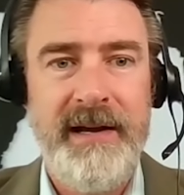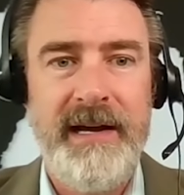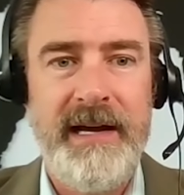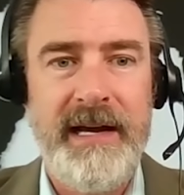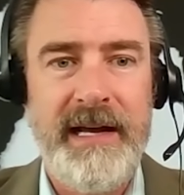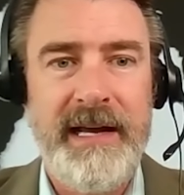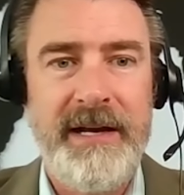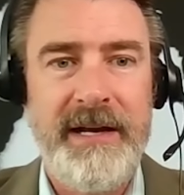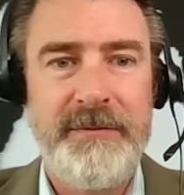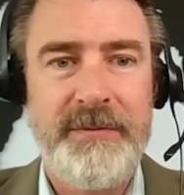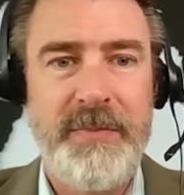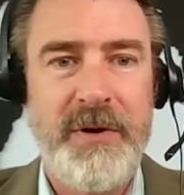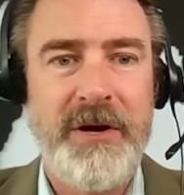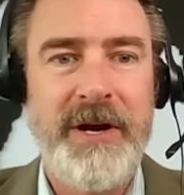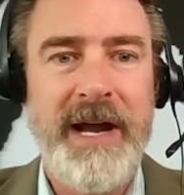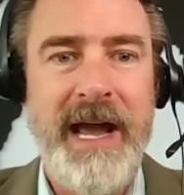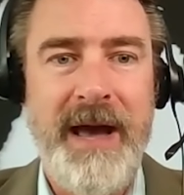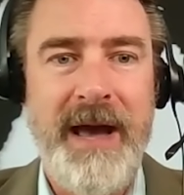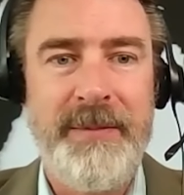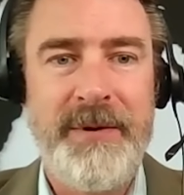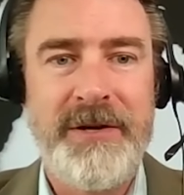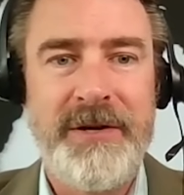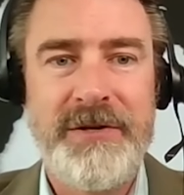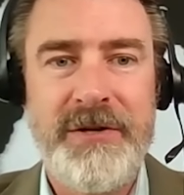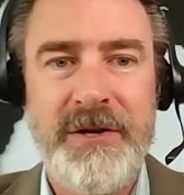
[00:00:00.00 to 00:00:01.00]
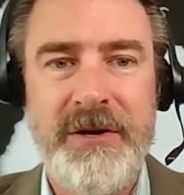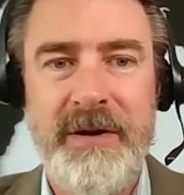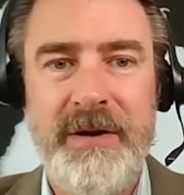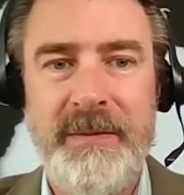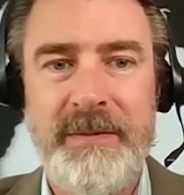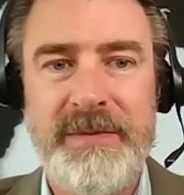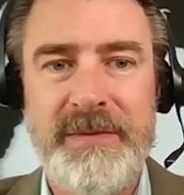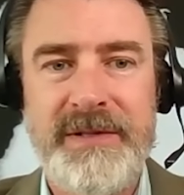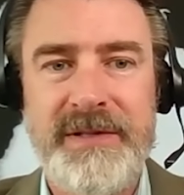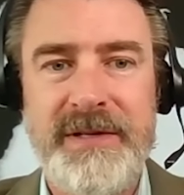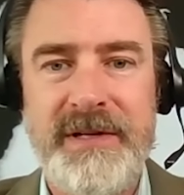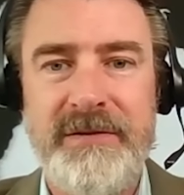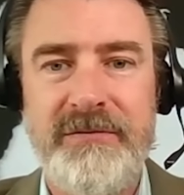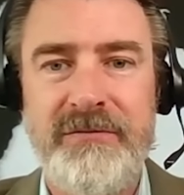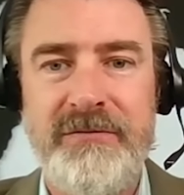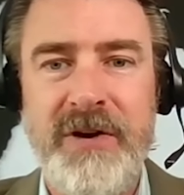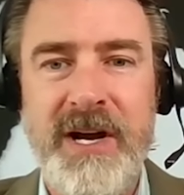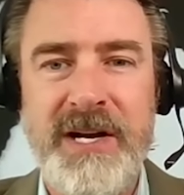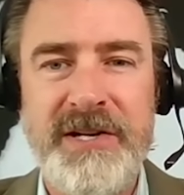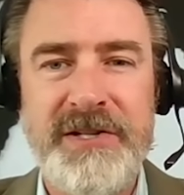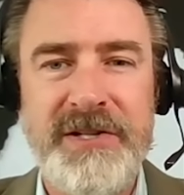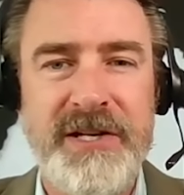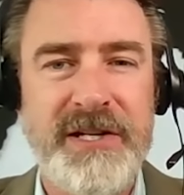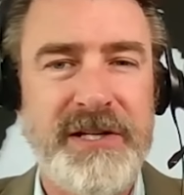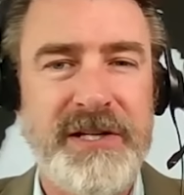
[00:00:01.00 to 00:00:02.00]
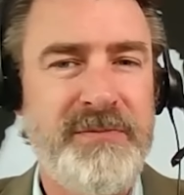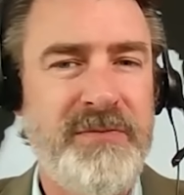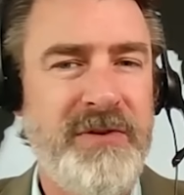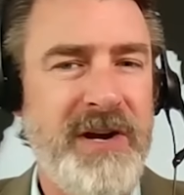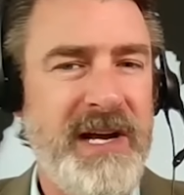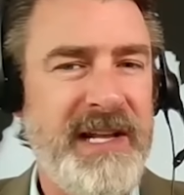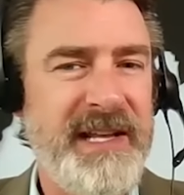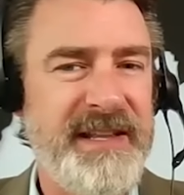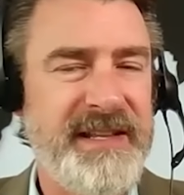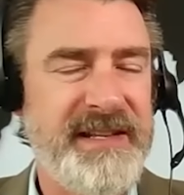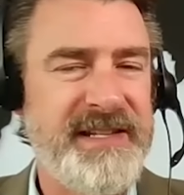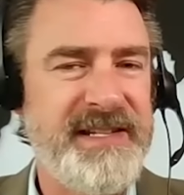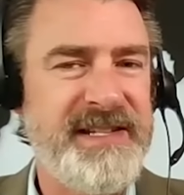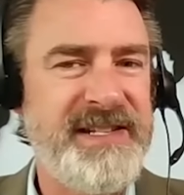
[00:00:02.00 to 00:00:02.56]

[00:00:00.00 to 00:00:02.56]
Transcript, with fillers: Uh, in per capita terms, Russia is probably